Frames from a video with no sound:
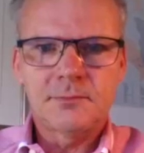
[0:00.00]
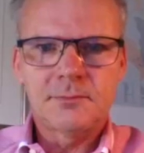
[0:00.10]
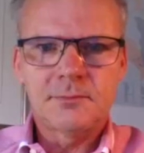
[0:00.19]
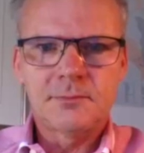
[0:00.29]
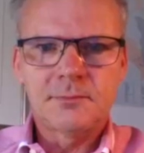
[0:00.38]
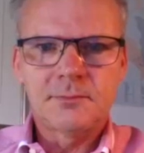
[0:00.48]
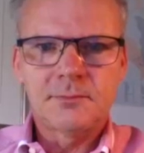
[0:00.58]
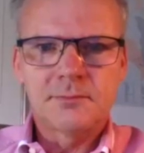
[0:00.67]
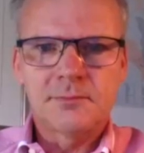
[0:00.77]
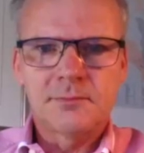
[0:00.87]

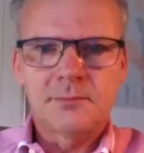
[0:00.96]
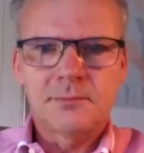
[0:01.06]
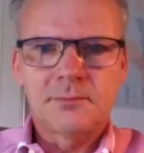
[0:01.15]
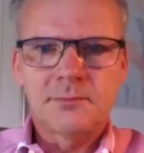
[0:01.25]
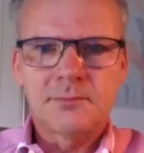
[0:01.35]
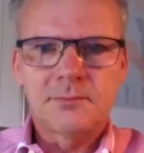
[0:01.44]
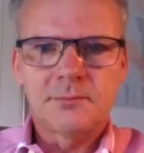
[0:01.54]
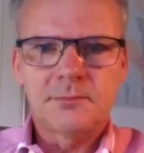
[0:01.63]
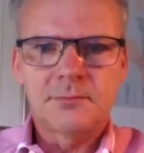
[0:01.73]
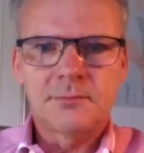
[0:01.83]

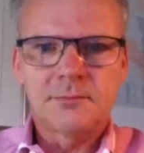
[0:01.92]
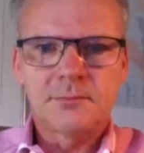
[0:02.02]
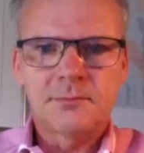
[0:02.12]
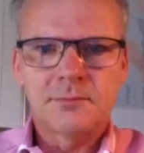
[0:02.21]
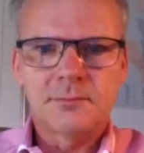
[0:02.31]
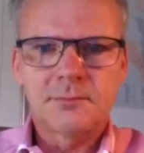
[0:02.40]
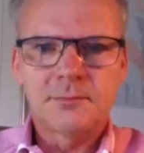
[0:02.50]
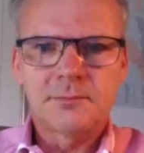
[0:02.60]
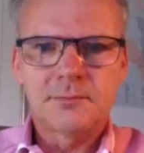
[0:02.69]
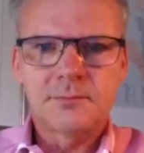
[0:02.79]

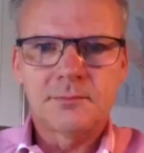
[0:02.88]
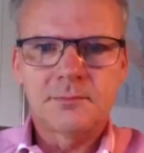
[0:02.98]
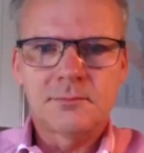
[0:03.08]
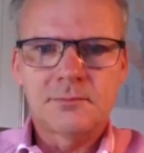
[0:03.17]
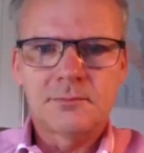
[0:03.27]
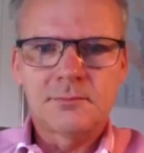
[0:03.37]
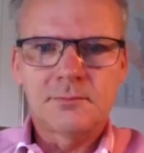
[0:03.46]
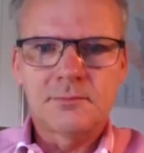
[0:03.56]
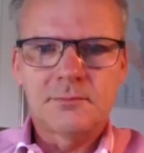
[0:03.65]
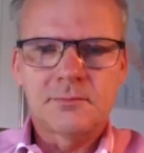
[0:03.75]

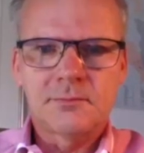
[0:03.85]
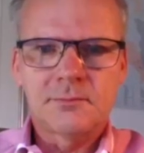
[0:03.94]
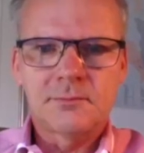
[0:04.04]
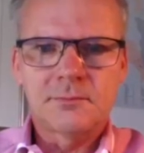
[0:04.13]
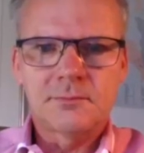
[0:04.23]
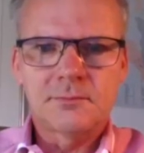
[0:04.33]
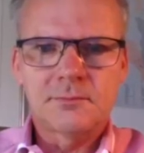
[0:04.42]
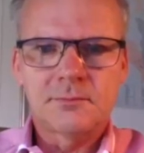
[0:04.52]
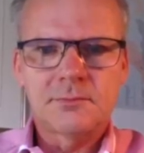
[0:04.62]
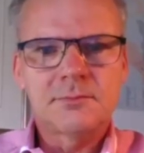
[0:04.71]

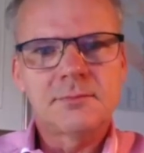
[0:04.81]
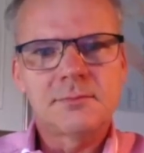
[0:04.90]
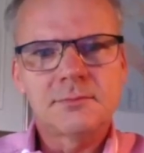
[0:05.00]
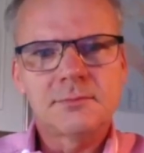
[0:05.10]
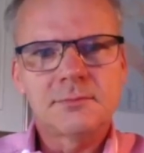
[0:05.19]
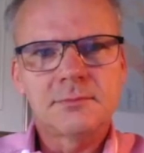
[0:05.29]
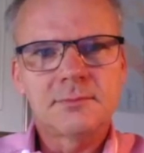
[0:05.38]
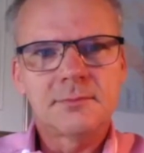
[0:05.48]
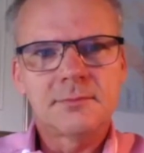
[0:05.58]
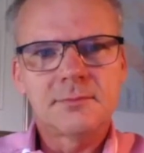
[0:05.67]

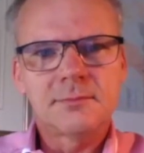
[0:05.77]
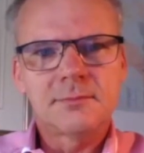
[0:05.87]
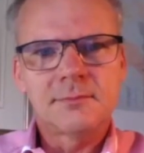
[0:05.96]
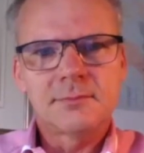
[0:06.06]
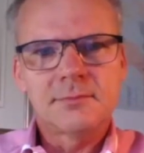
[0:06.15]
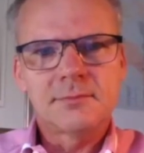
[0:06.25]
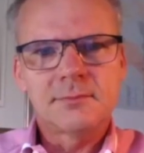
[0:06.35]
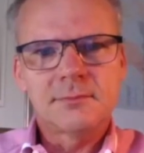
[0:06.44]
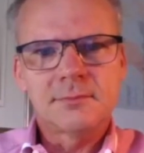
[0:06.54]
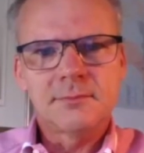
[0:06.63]

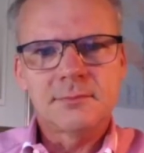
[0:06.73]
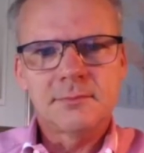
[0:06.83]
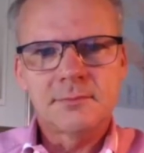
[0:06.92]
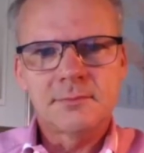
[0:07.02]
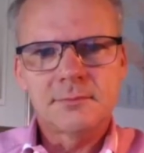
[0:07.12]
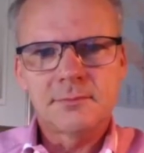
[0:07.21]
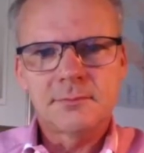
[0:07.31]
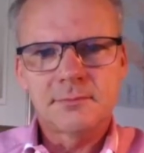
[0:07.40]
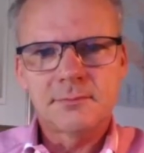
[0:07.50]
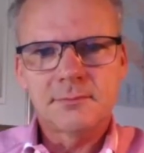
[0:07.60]

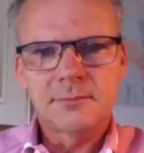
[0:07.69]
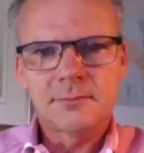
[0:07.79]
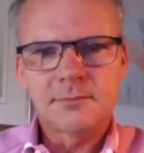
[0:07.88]
[no speech]